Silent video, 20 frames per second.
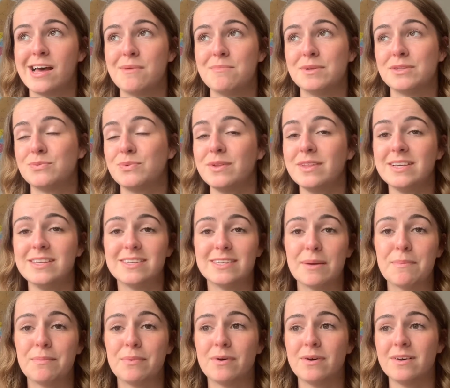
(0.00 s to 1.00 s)
it's really
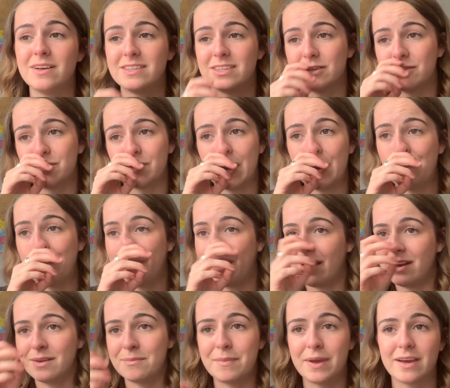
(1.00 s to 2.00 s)
simple. It's a great way
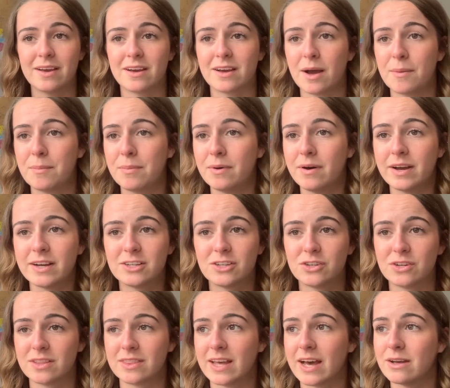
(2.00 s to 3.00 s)
to make a couple
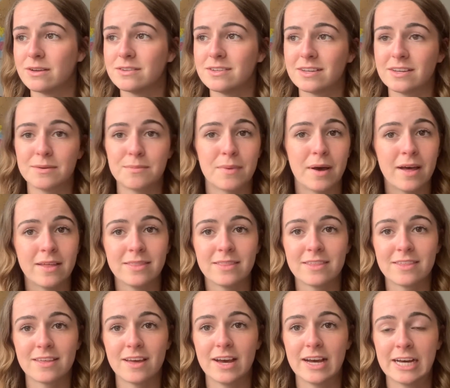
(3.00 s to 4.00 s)
extra thousand a month.
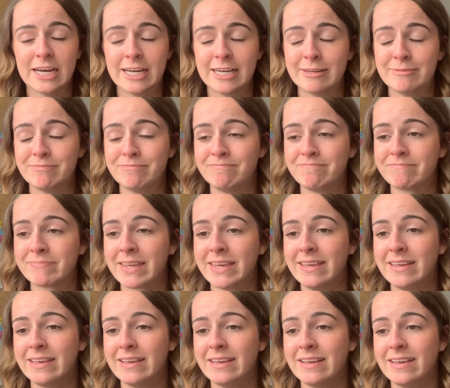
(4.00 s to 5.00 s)

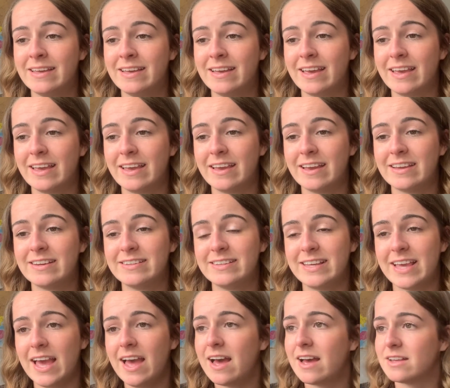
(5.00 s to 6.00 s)
And
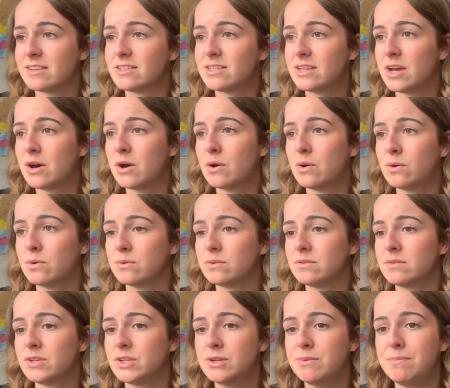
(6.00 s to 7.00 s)
yeah, so
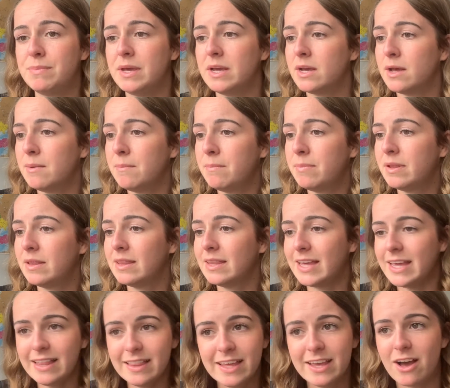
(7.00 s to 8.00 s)
to be
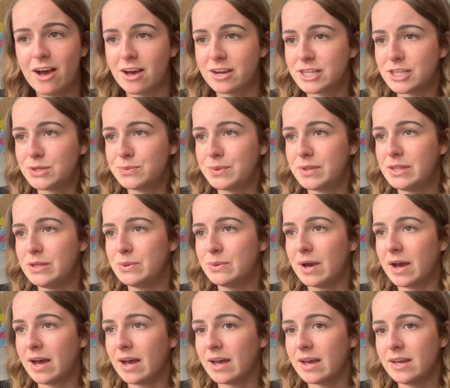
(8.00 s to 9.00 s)
completely honest with you
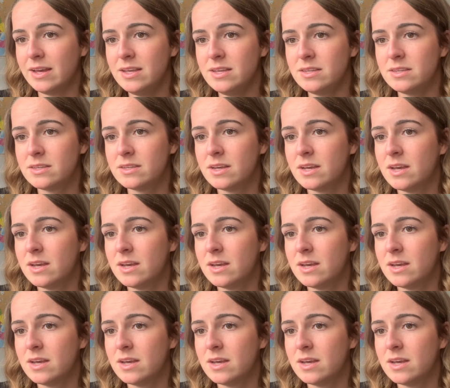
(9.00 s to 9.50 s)
guys,